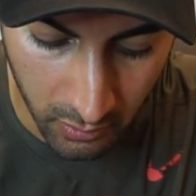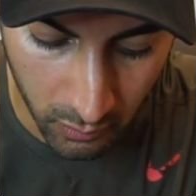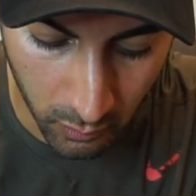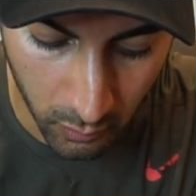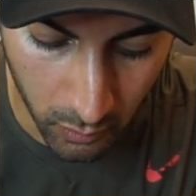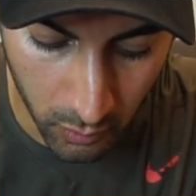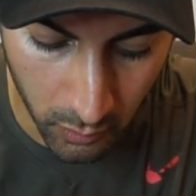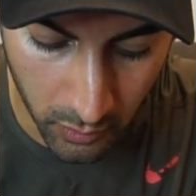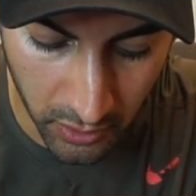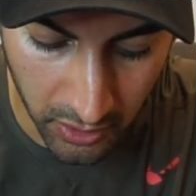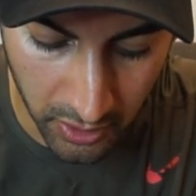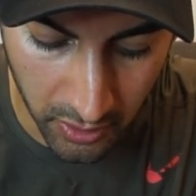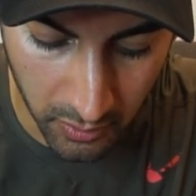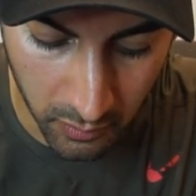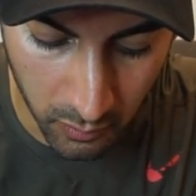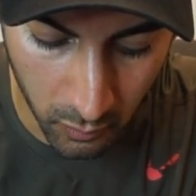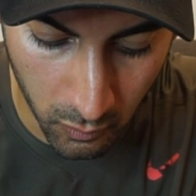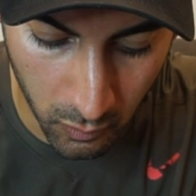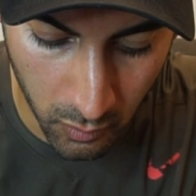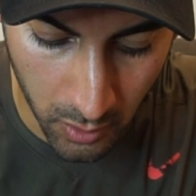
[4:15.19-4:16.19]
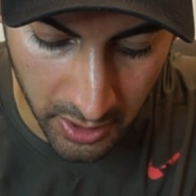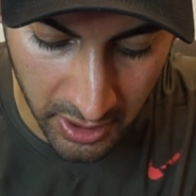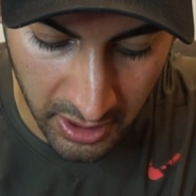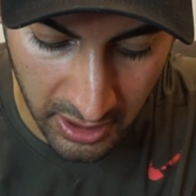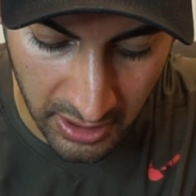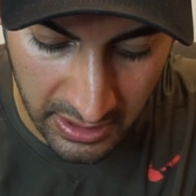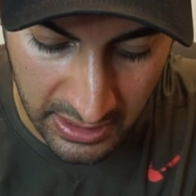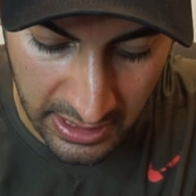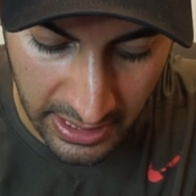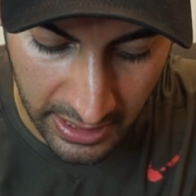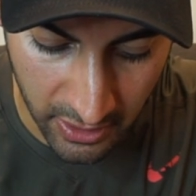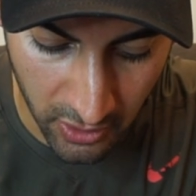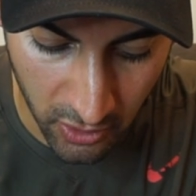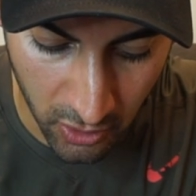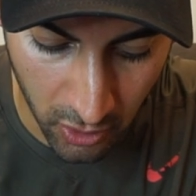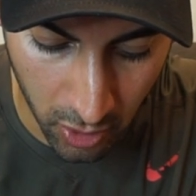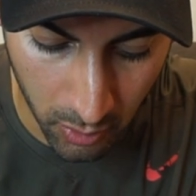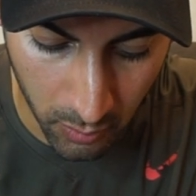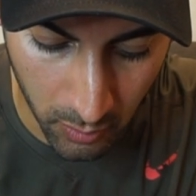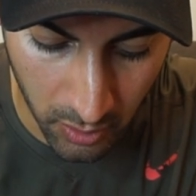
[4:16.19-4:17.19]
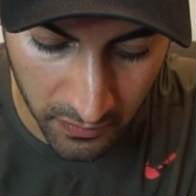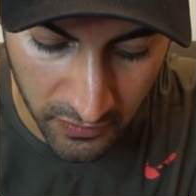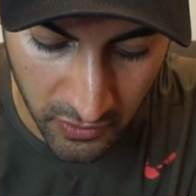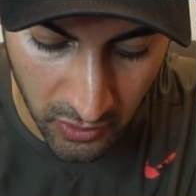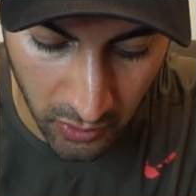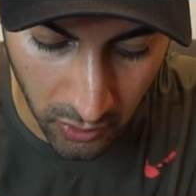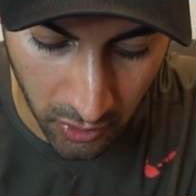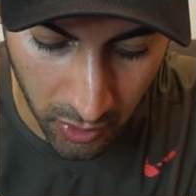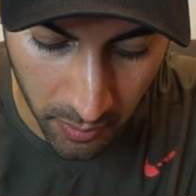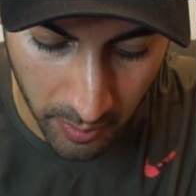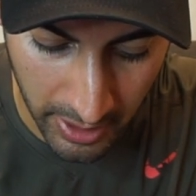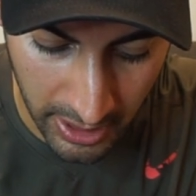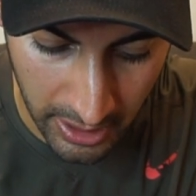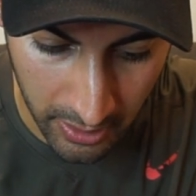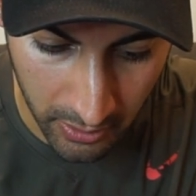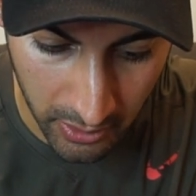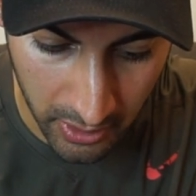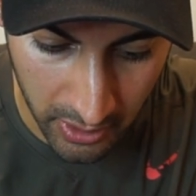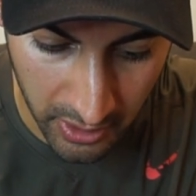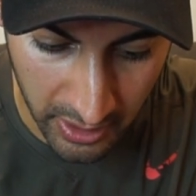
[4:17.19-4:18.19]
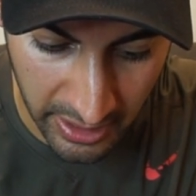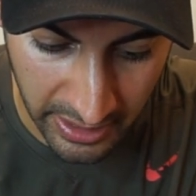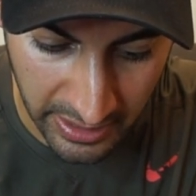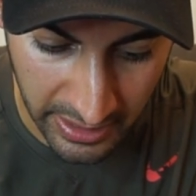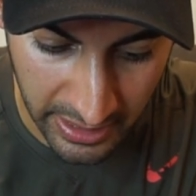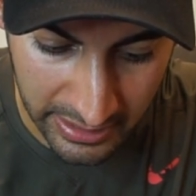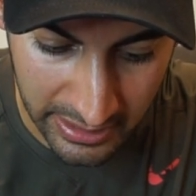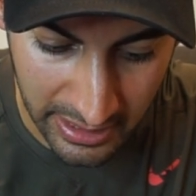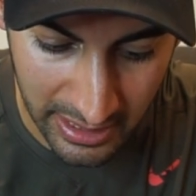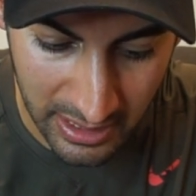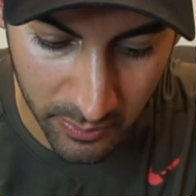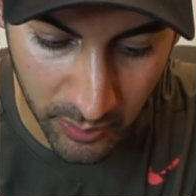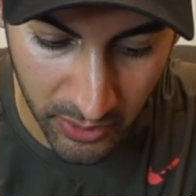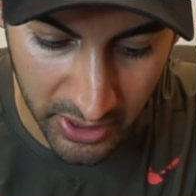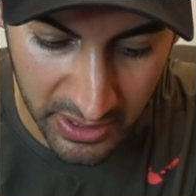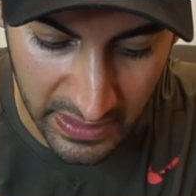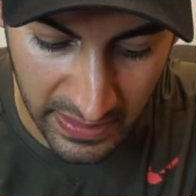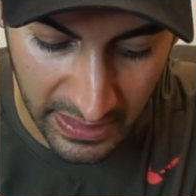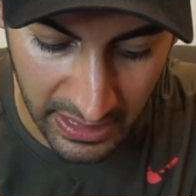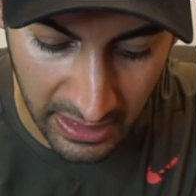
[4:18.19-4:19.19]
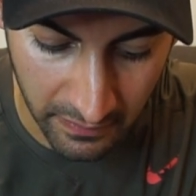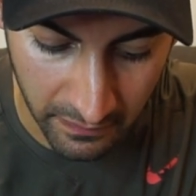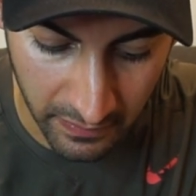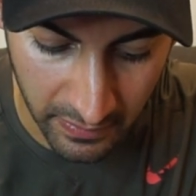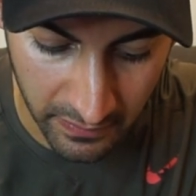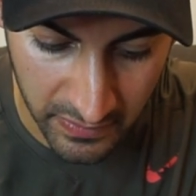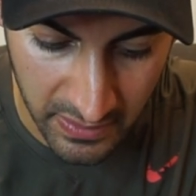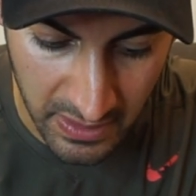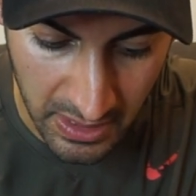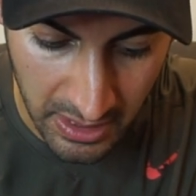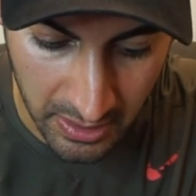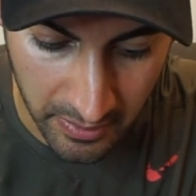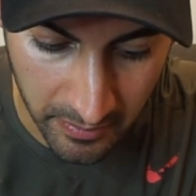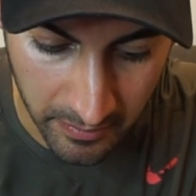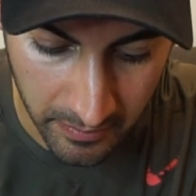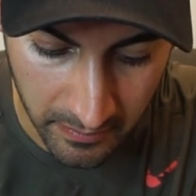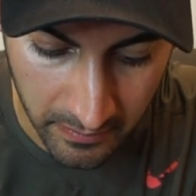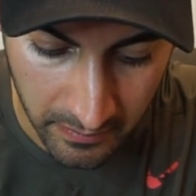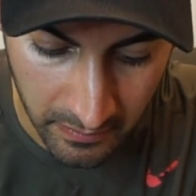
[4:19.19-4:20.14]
we're really running the entire home off solar power, and that takes place at eight fifteen.